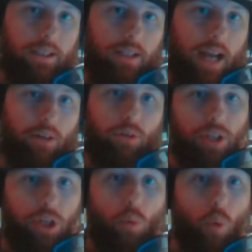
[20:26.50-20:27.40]
I don't
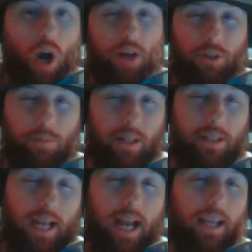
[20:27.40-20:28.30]
think you want to be
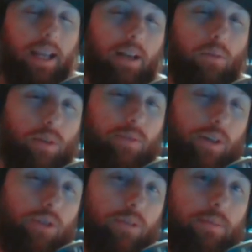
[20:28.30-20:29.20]
attacking with
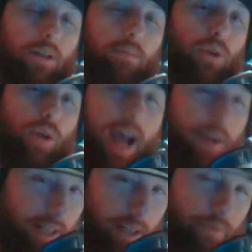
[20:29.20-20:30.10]
Victory Bell, but you
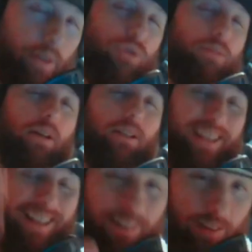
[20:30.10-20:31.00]
have to get Victory Bell
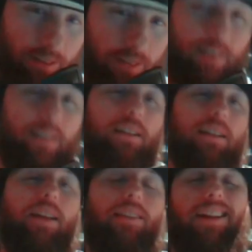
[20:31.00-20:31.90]
in,
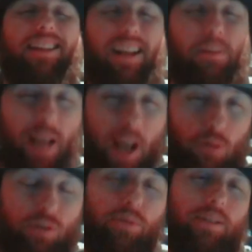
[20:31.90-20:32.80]
and then get him
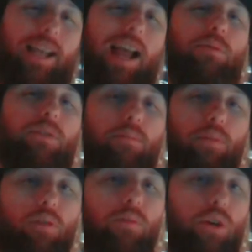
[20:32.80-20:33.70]
out to attack with the
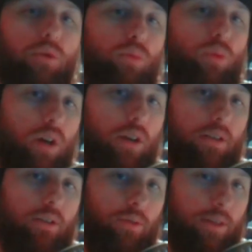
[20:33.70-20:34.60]
Pokemon you want
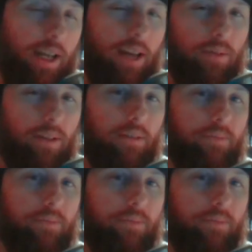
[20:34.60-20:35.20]
to attack with.